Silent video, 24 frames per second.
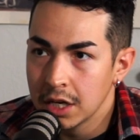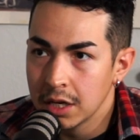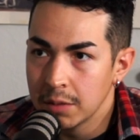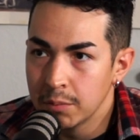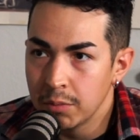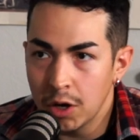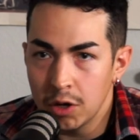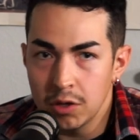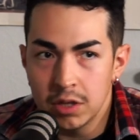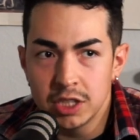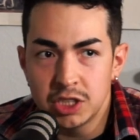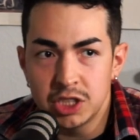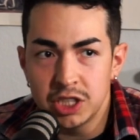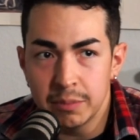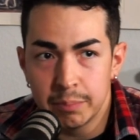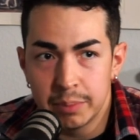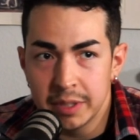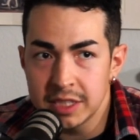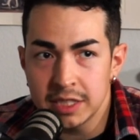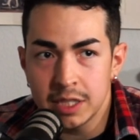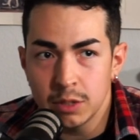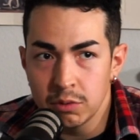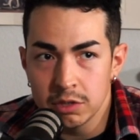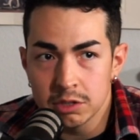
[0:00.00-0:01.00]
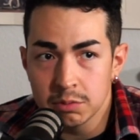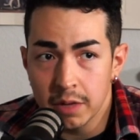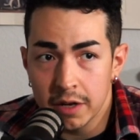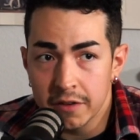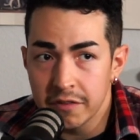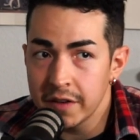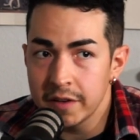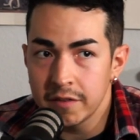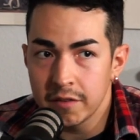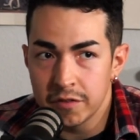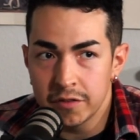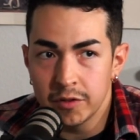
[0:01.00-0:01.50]
Bro, legit, Biscuit was my
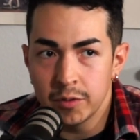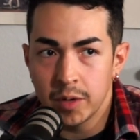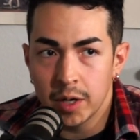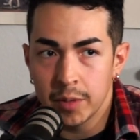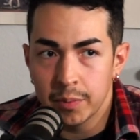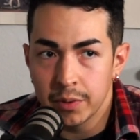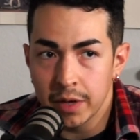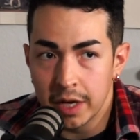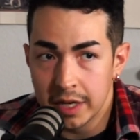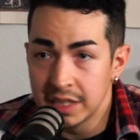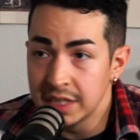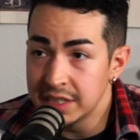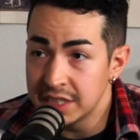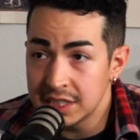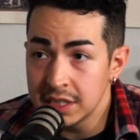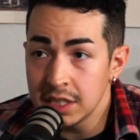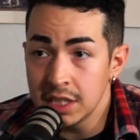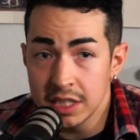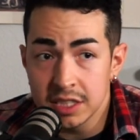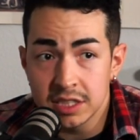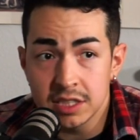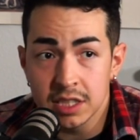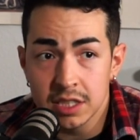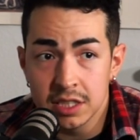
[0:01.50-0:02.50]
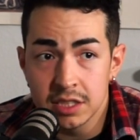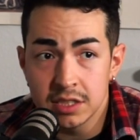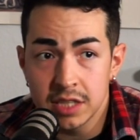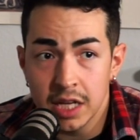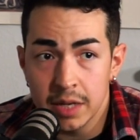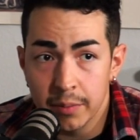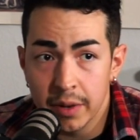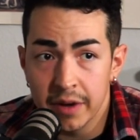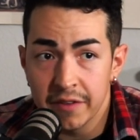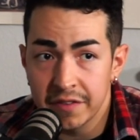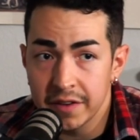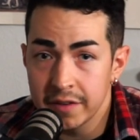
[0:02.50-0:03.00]
favorite football player, and still is to this
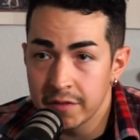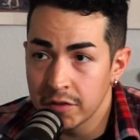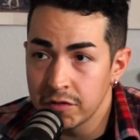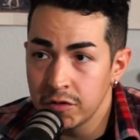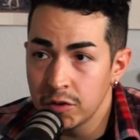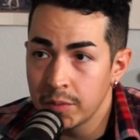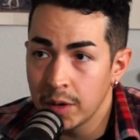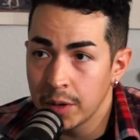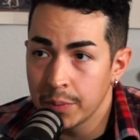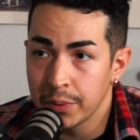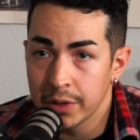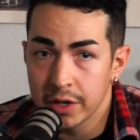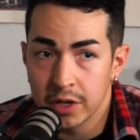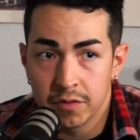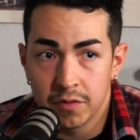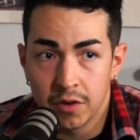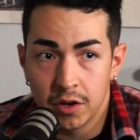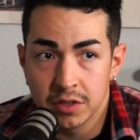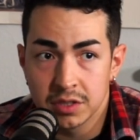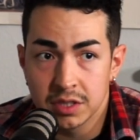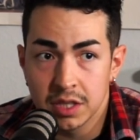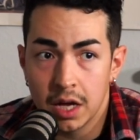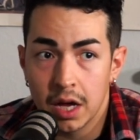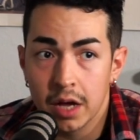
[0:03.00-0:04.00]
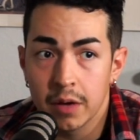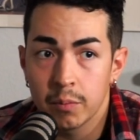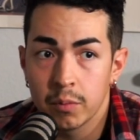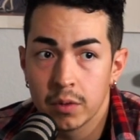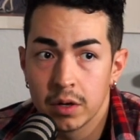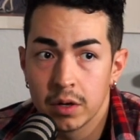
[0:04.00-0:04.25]
day my favorite football player of nice. all time.